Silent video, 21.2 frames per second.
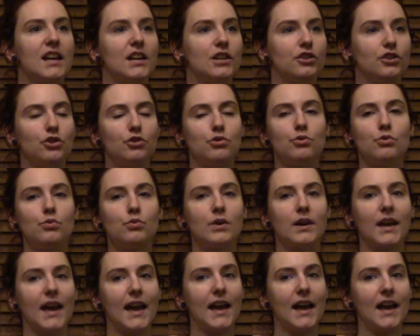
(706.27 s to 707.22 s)
you
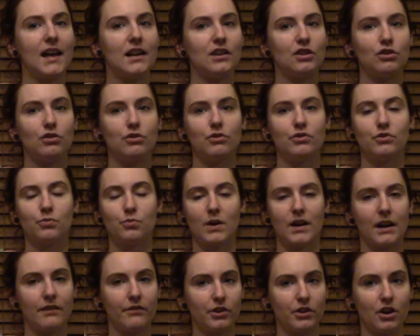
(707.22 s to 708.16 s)
can use
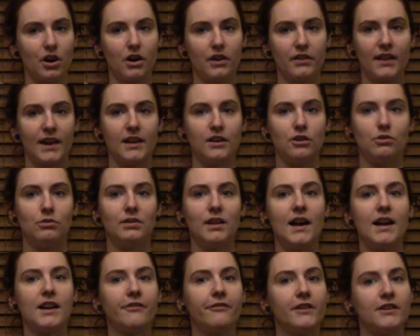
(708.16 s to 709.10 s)
whatever yarn that you
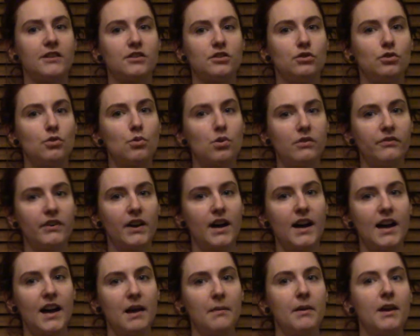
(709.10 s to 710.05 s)
like, fits your
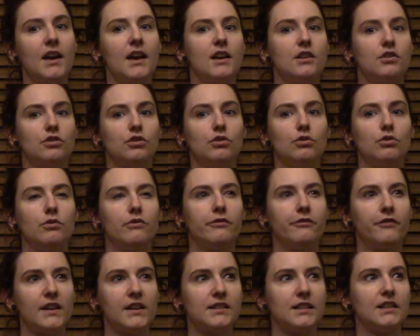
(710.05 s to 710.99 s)
vibe, to
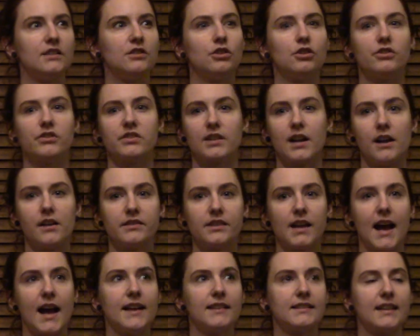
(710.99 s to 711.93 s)
fit into your styles
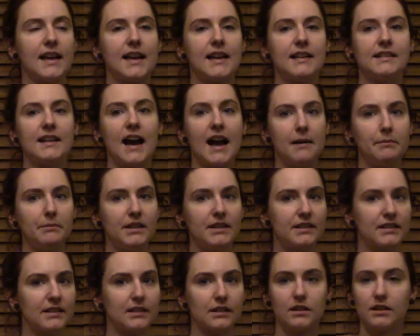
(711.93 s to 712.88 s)
as a
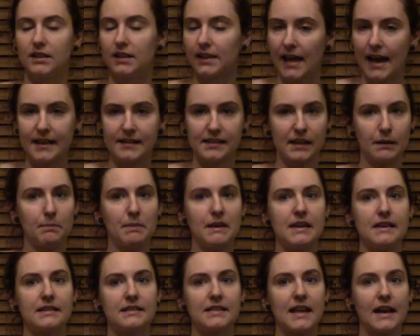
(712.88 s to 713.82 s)
timeless classic
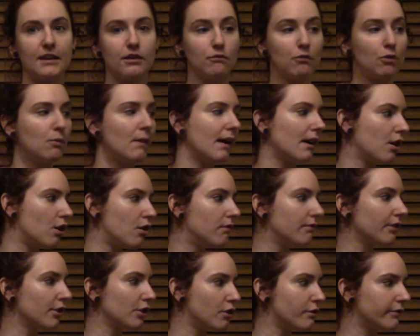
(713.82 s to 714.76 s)
piece that you will wear
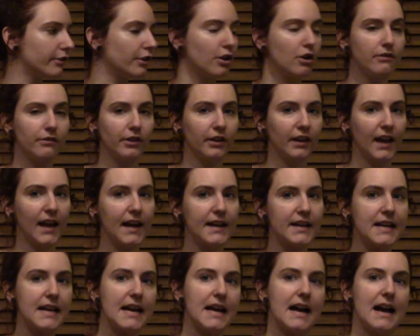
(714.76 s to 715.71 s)
over and over and over
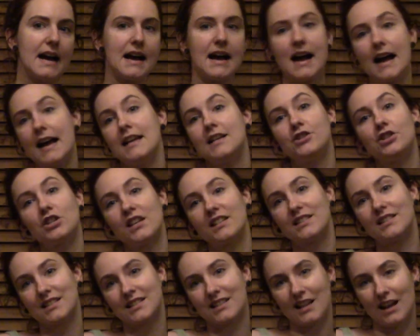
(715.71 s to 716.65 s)
again. I
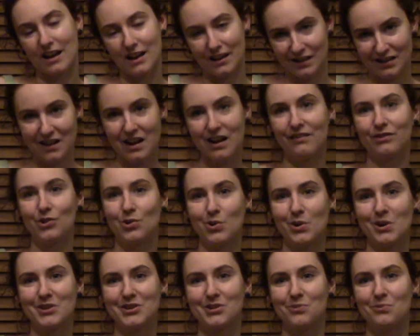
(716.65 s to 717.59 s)
just, of
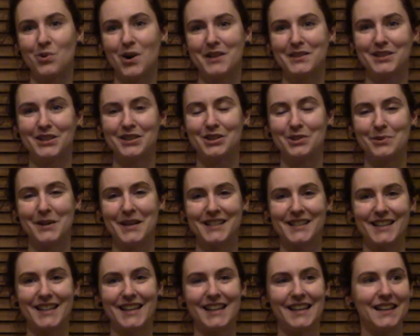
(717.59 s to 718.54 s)
course, want to do
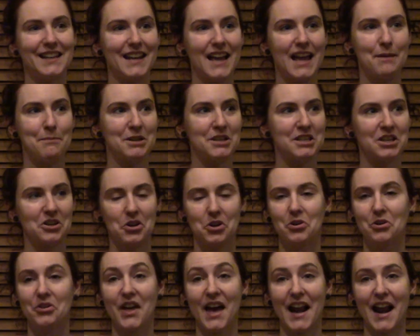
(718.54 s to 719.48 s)
it in a
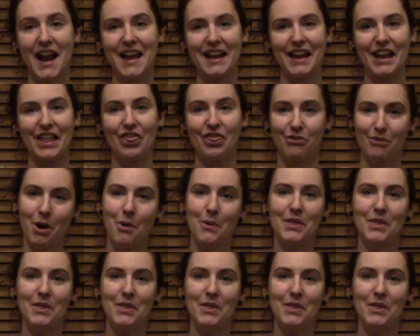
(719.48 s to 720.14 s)
material that I can throw